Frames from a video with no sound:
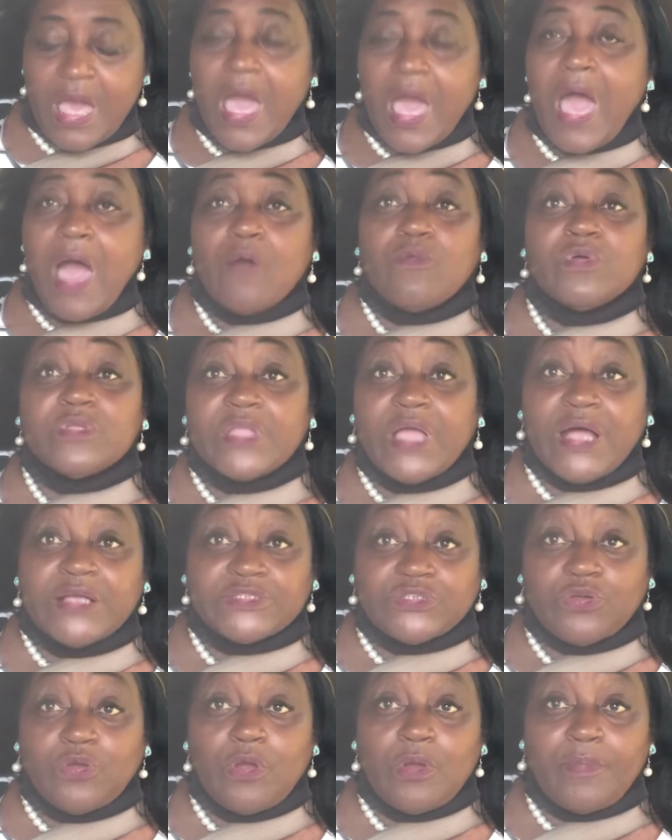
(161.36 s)
I will not
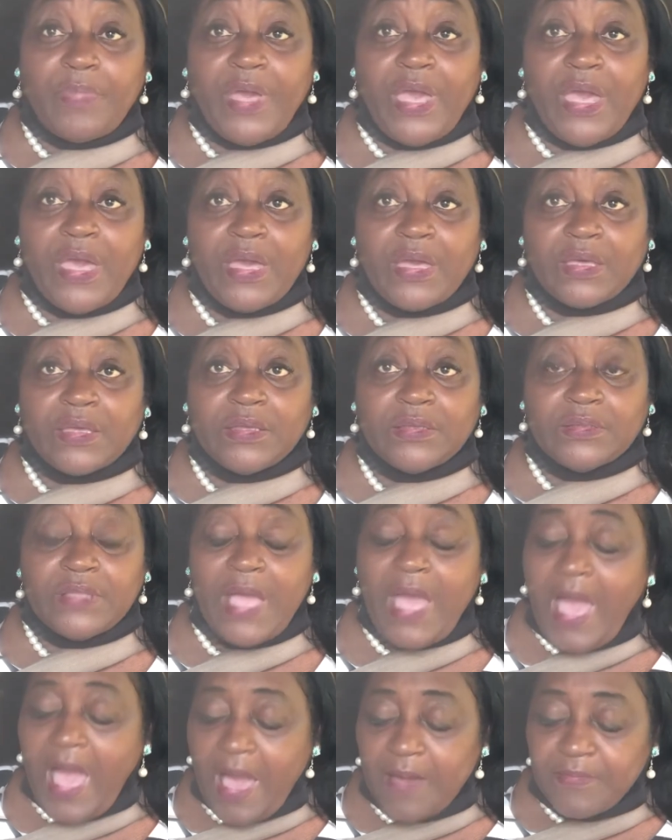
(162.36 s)
turn back.
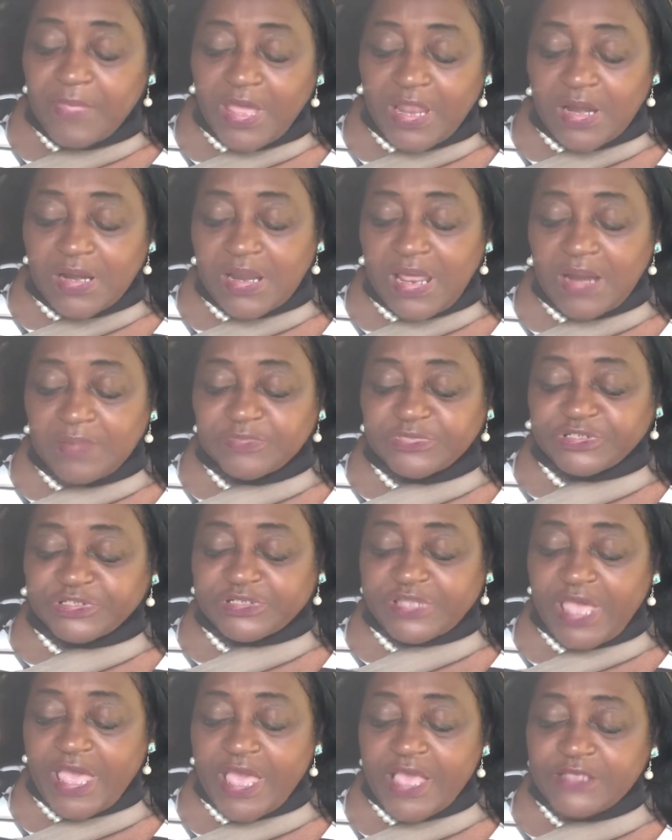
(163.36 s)
I made a lot of
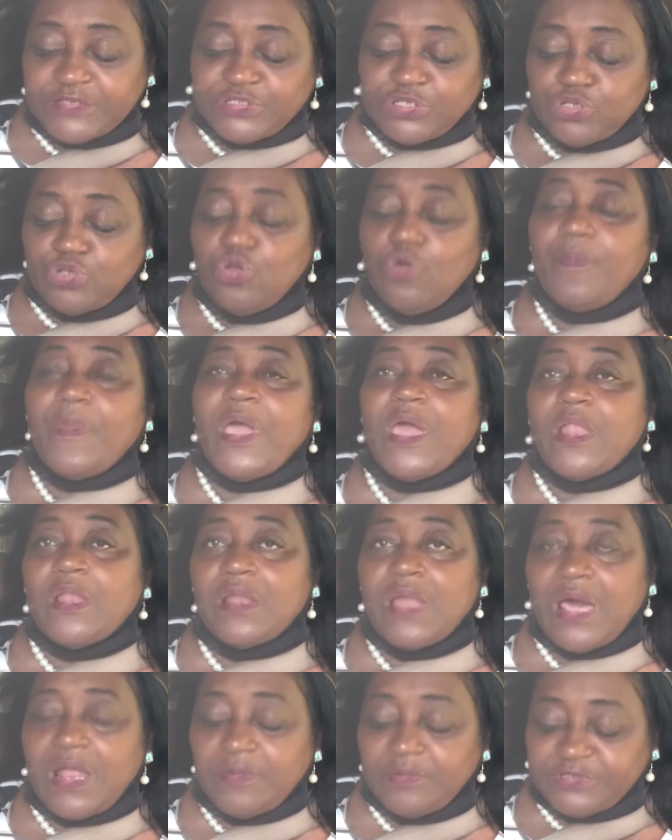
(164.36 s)
mistakes. You made a
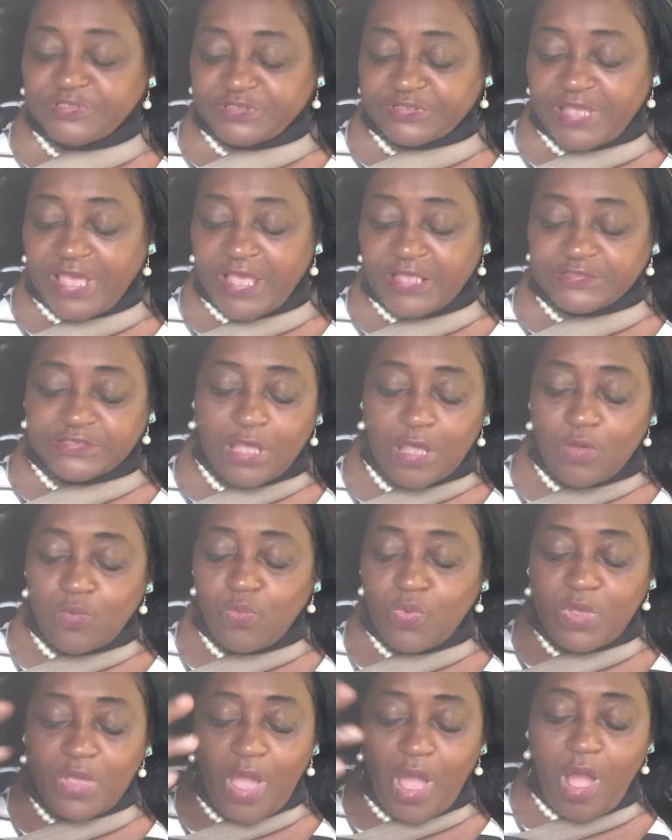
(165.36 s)
lot of mistakes.
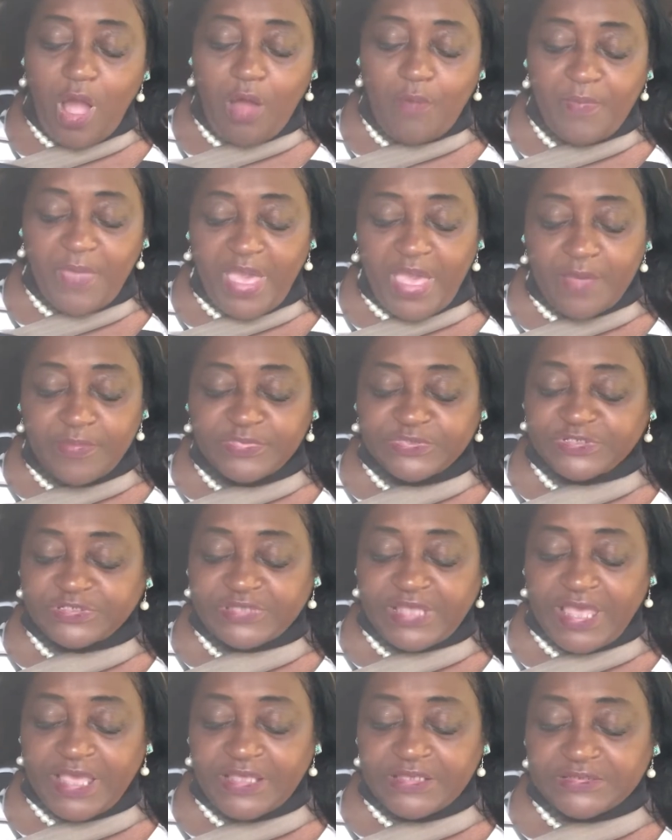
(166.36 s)
We all made
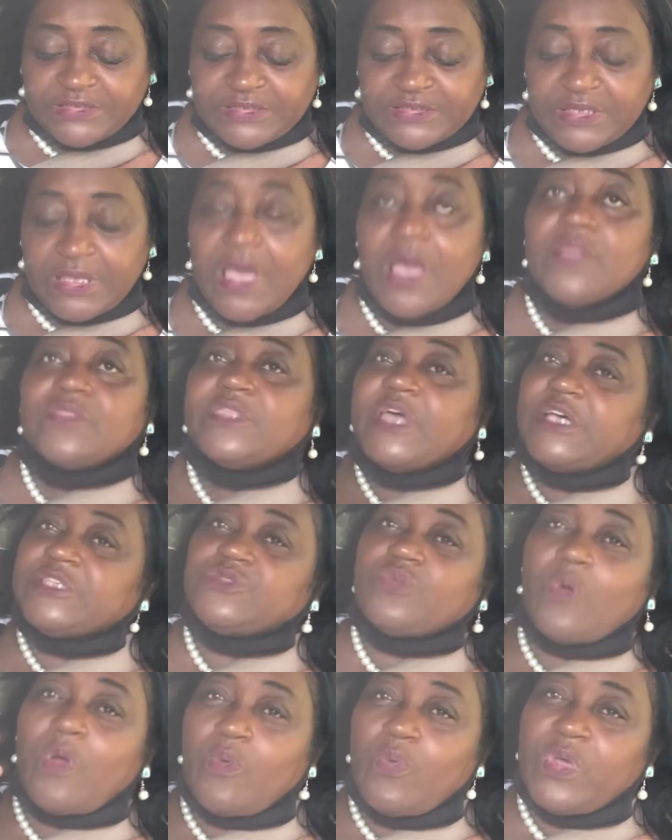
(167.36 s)
mistakes. That's
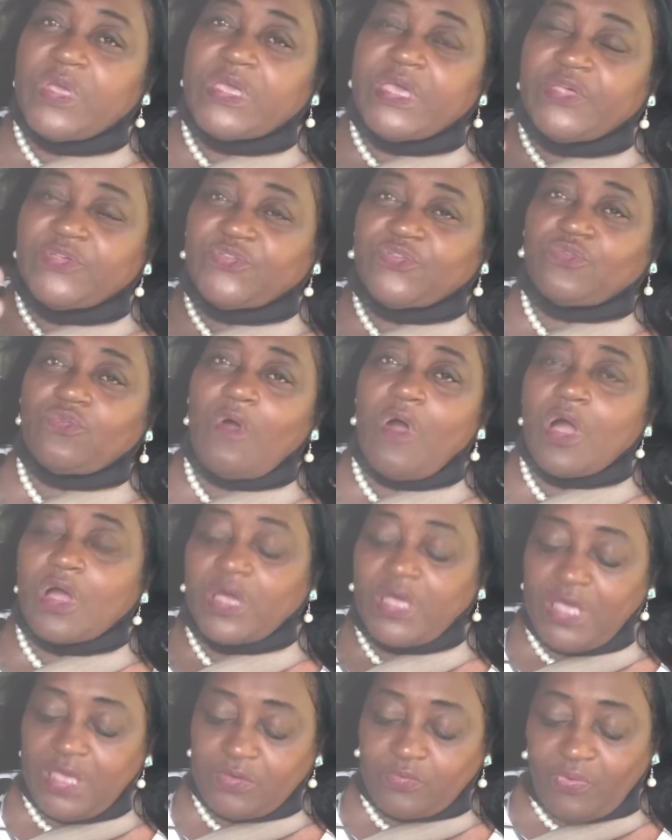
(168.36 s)
where we get
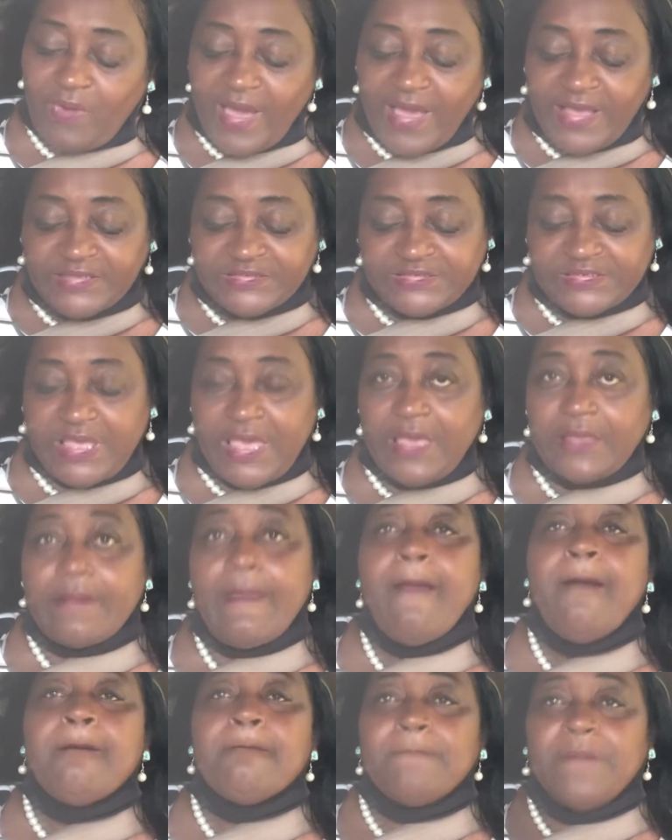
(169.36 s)
stronger in Christ
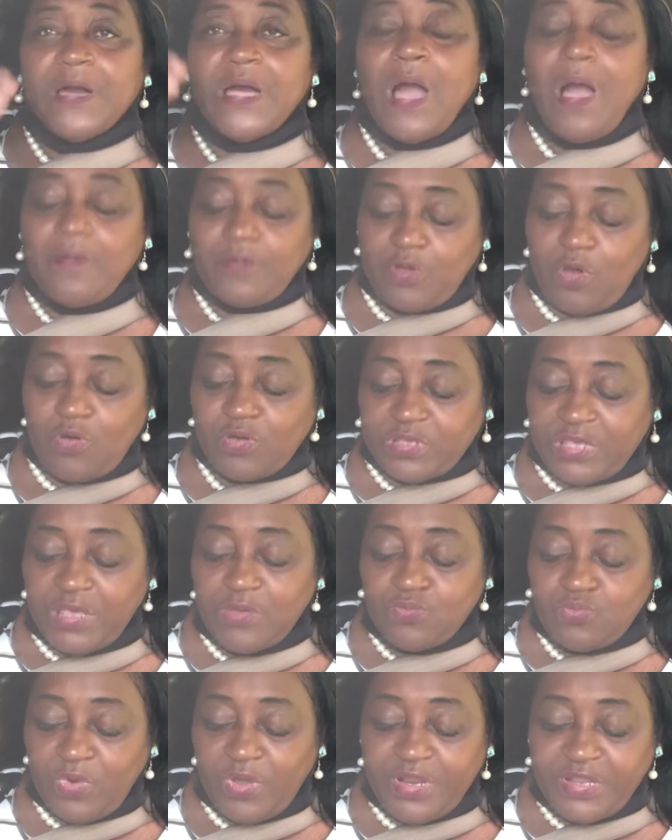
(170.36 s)
at, but I'm going to keep
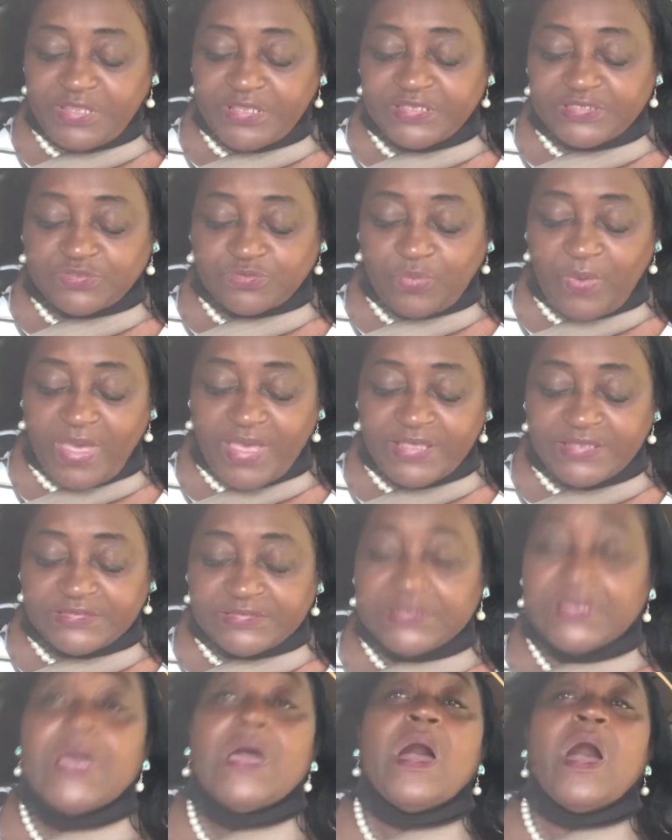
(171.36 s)
running this
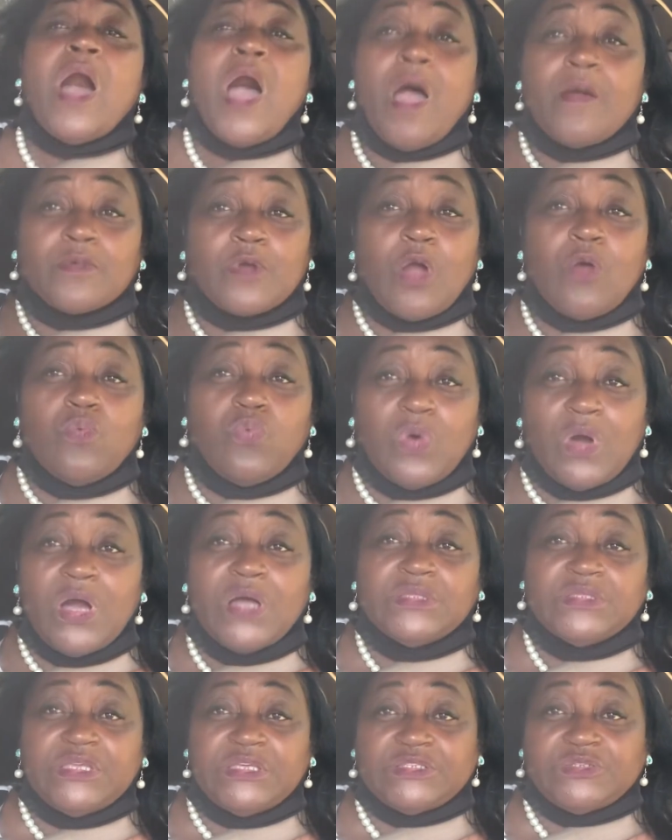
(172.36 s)
race. I'm going to
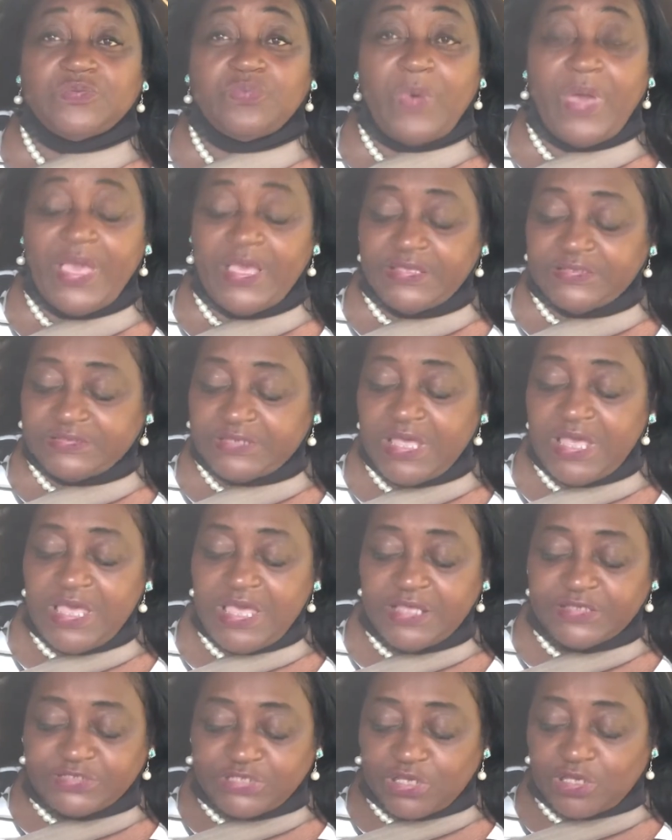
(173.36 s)
run this race
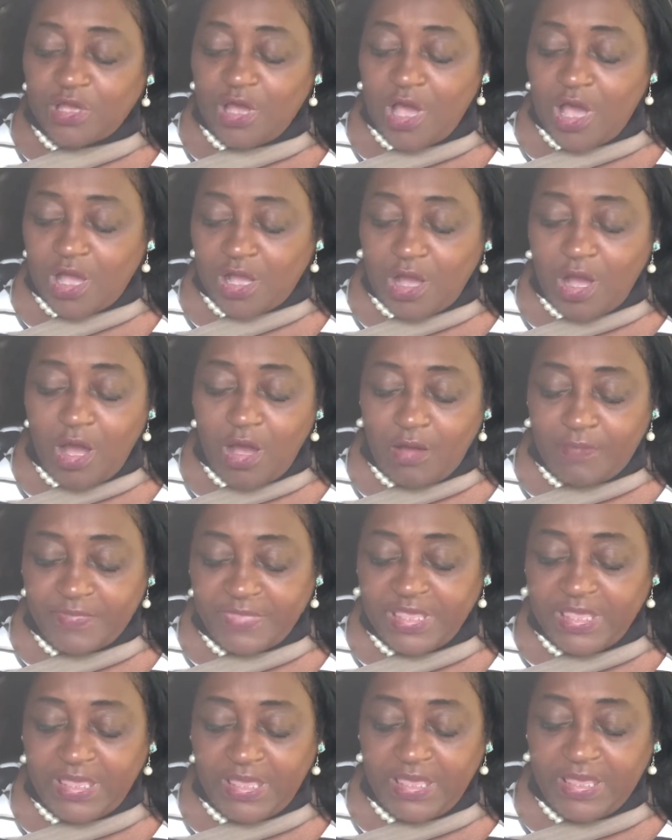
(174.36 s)
until God called
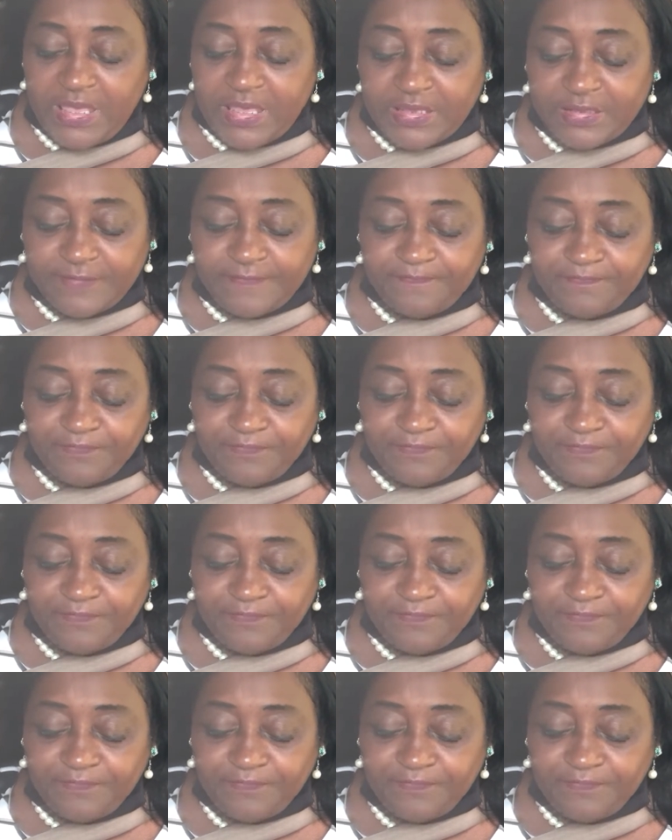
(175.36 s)
me in.